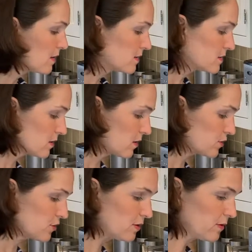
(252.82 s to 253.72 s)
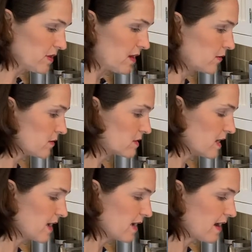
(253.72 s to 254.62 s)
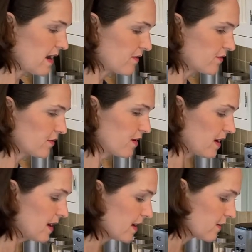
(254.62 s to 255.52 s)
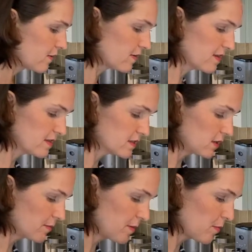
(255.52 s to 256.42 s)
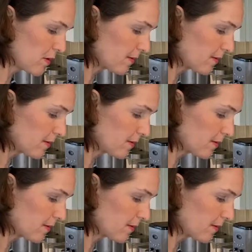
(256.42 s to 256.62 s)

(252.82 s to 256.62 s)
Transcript: So I'll show you what that looks like after I cook these a little bit more.